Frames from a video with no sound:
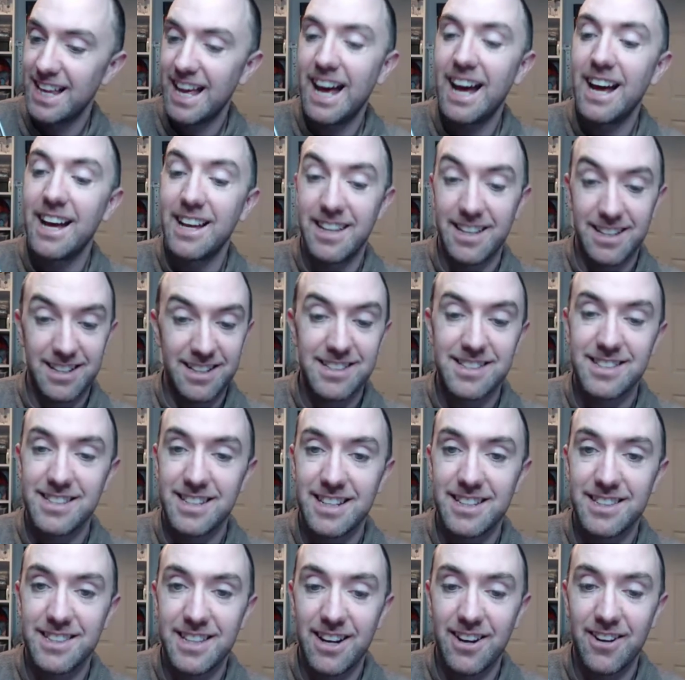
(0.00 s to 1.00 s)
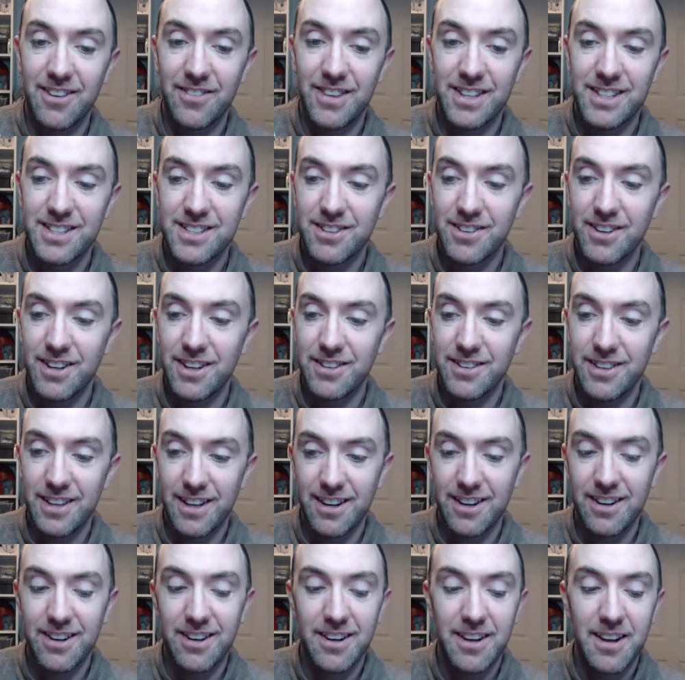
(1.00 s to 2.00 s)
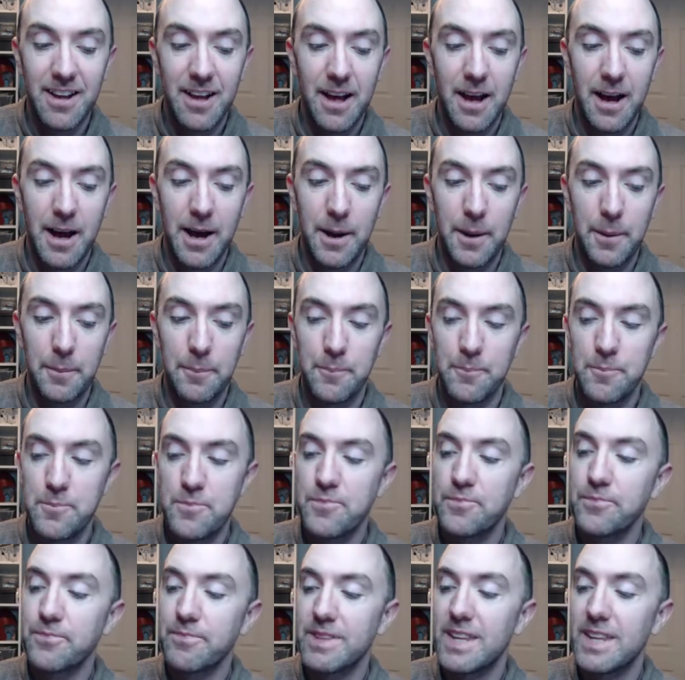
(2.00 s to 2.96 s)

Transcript: Uh, you can see it there on the screen there, um,